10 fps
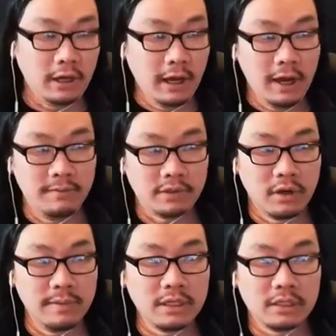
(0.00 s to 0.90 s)
Um, so
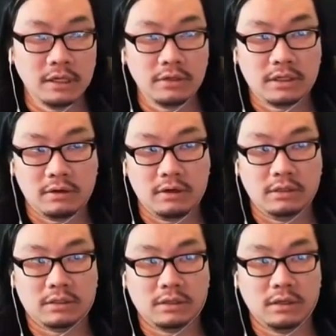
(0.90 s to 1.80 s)
I'm in this other
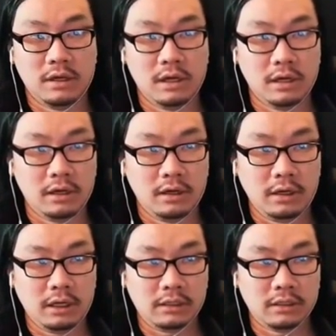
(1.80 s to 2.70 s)
series. Uh,
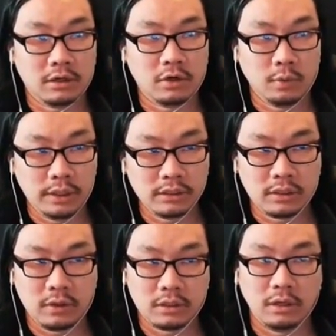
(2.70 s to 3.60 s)
it's a Korean
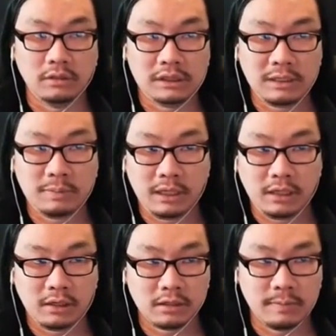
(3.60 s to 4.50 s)
series called
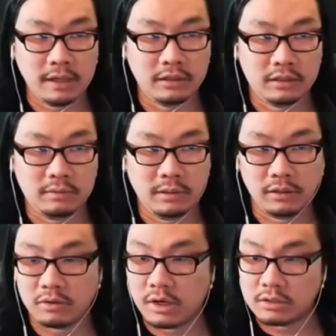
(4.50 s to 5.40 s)
DP. It's about the
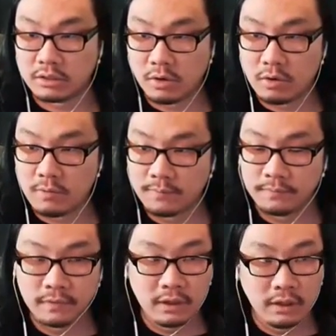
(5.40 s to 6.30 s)
demilitarized zone
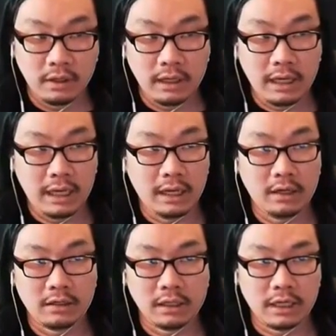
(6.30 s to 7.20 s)

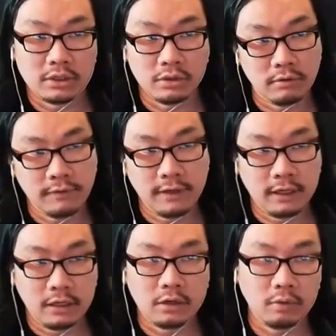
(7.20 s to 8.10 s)
and like
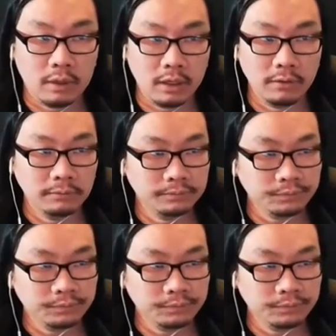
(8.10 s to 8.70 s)
serving in Korea.